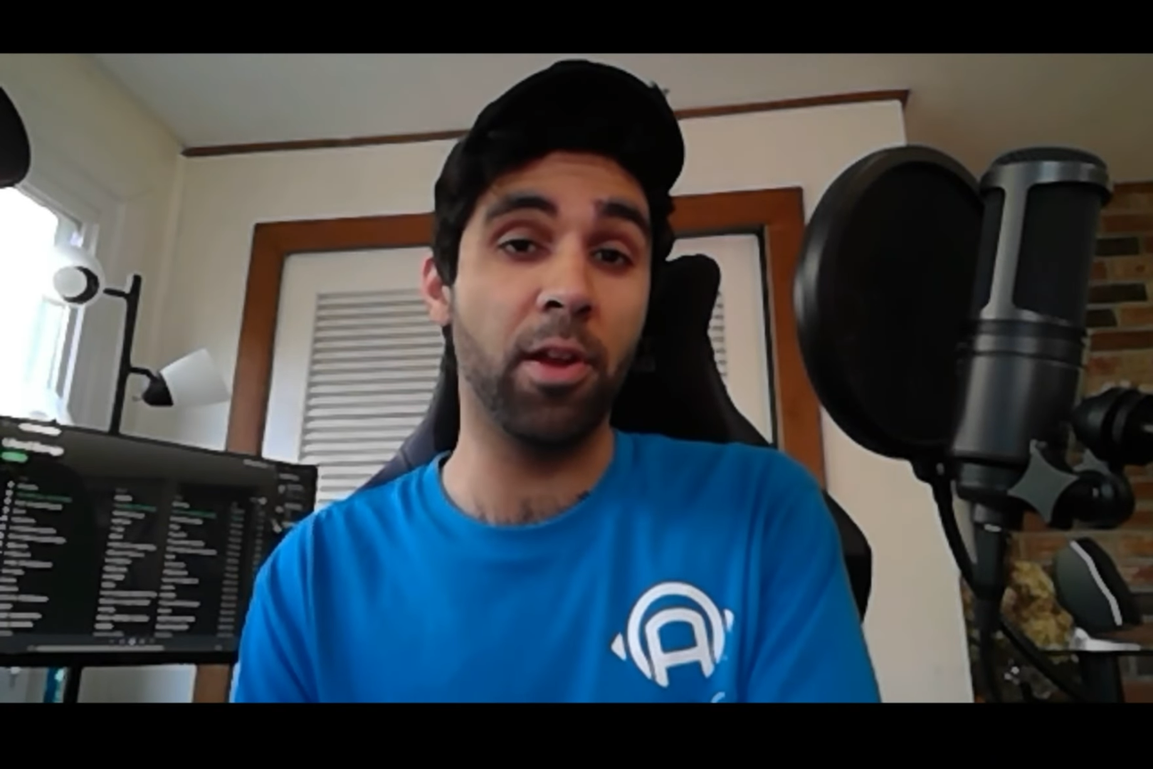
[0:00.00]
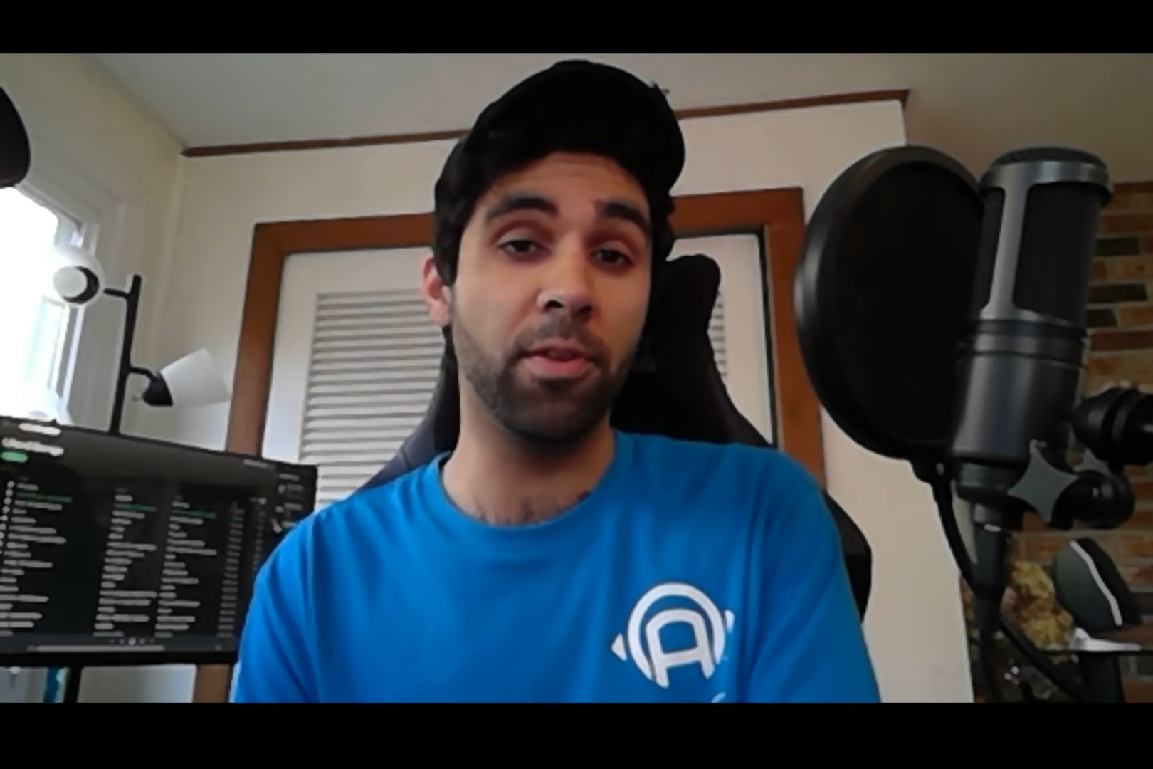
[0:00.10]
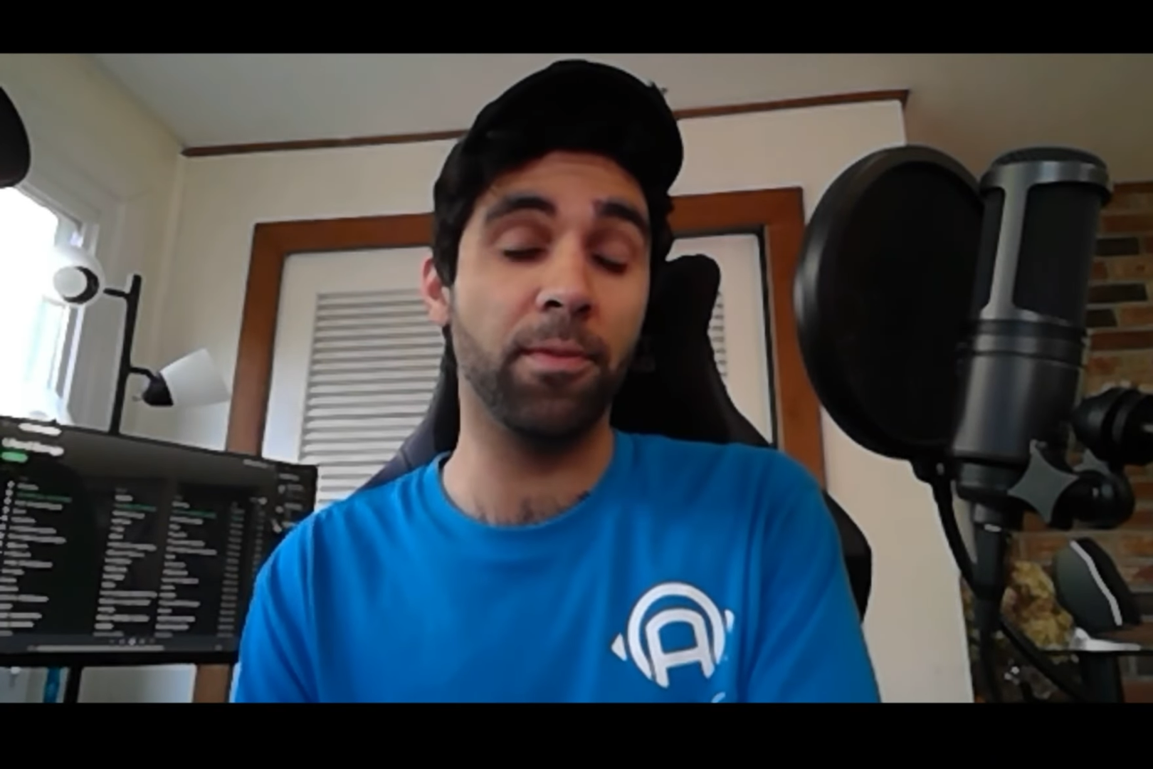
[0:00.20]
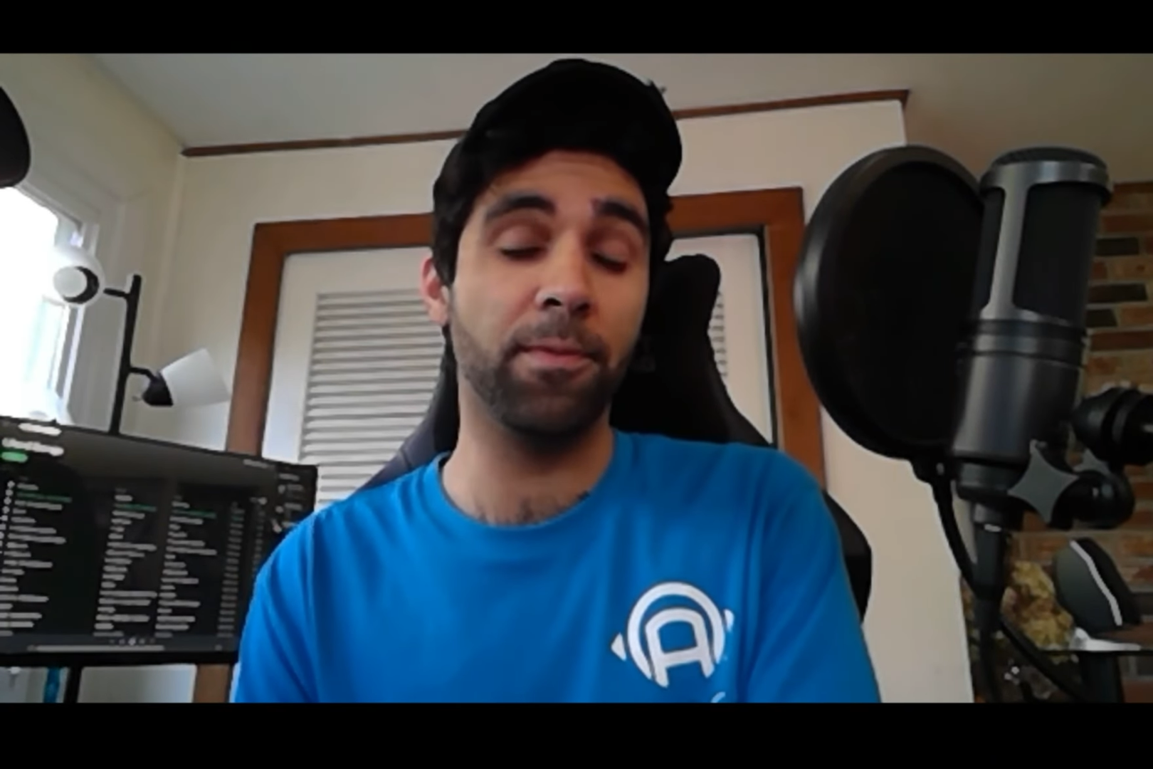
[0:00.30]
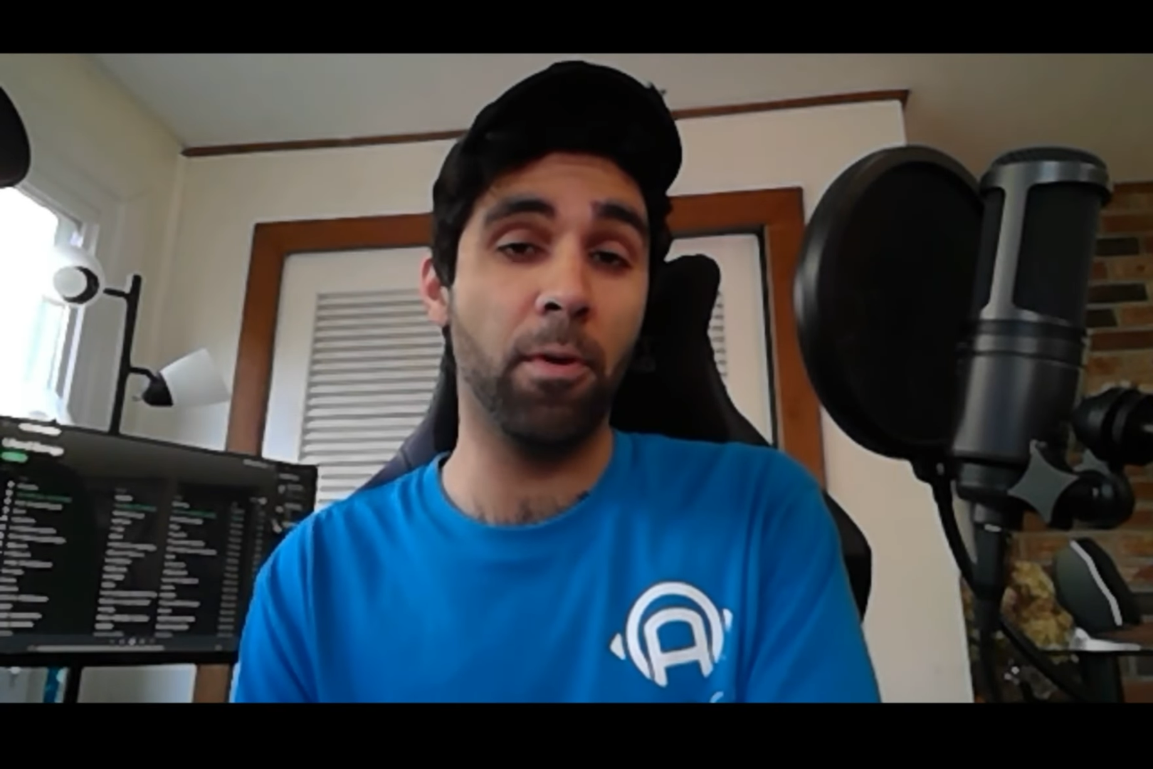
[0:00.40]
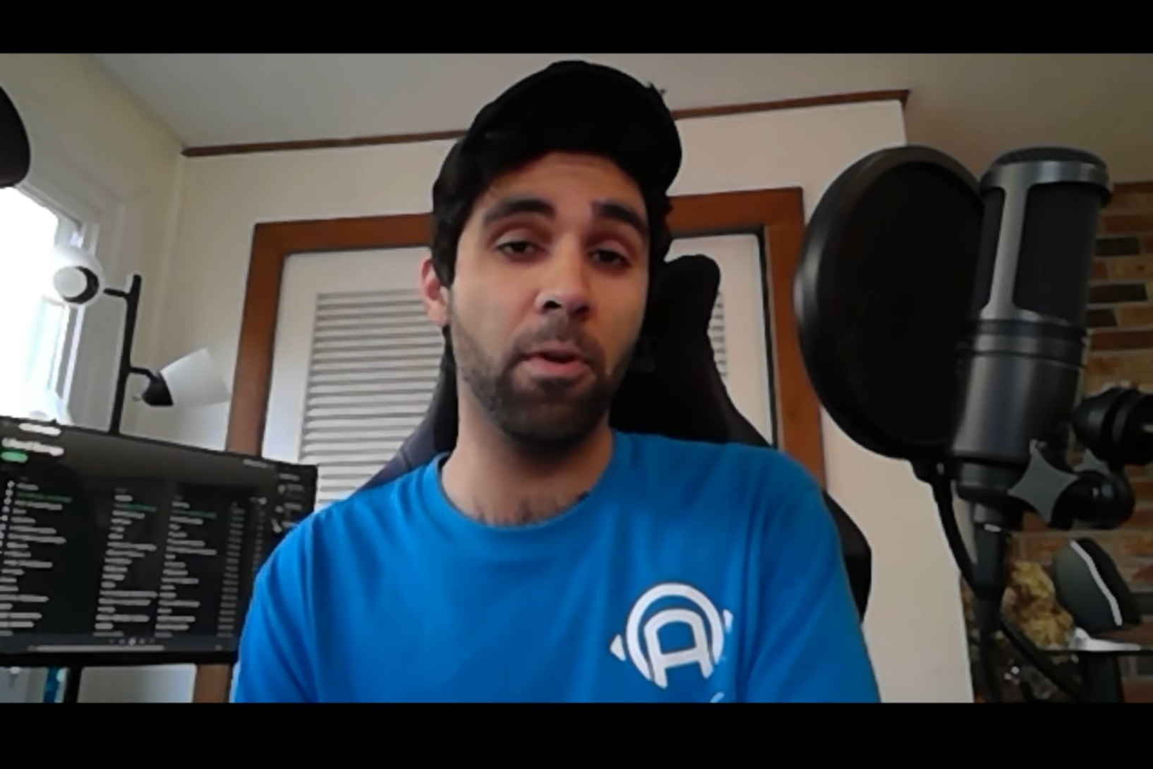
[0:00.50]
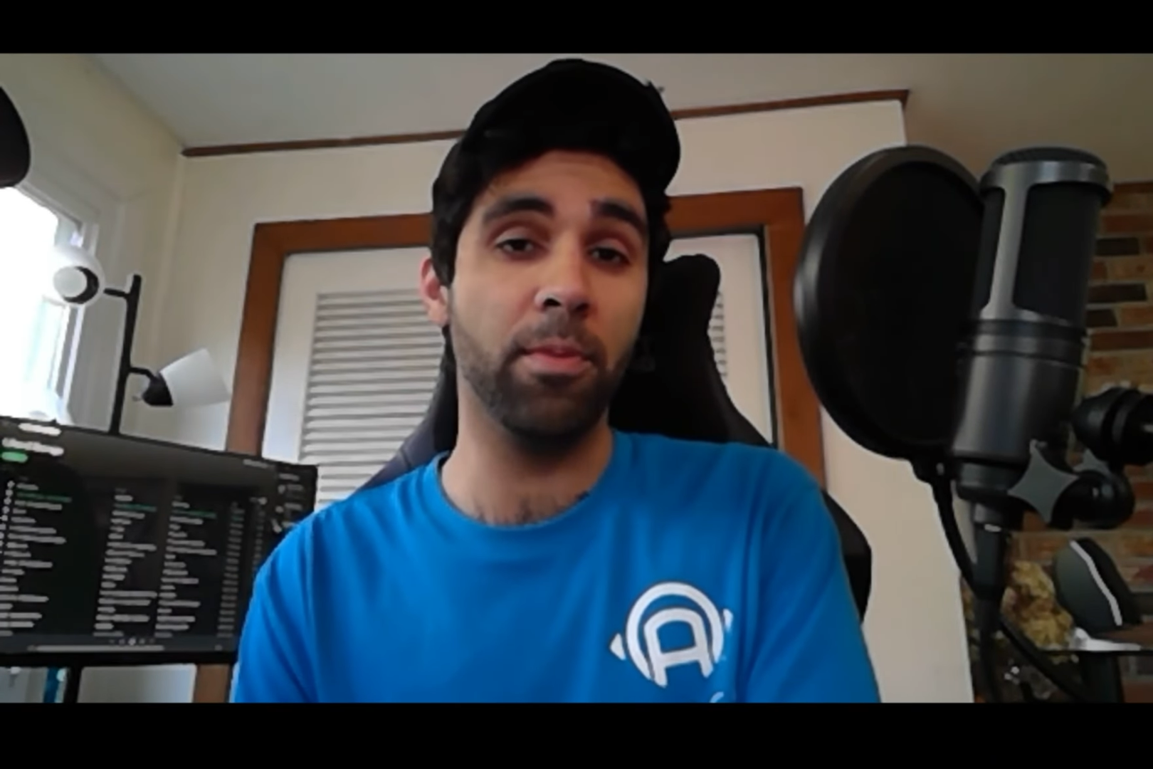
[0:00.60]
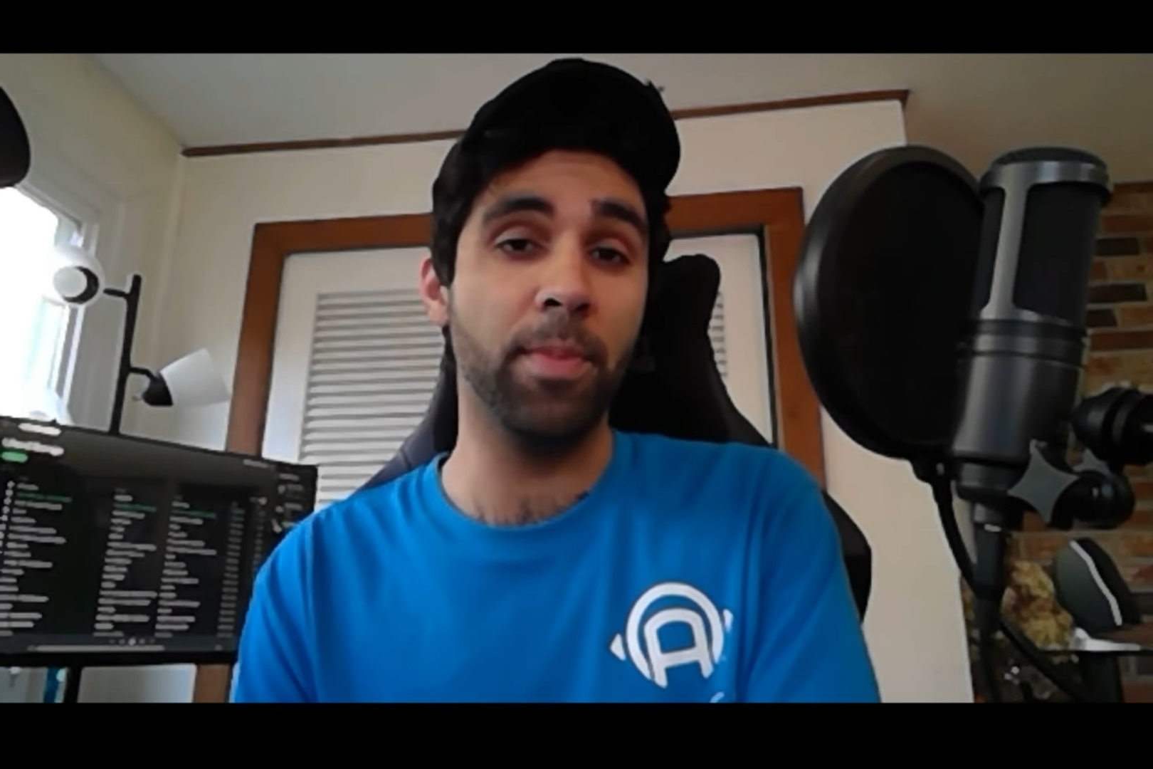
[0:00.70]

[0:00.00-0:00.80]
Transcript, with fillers: your forum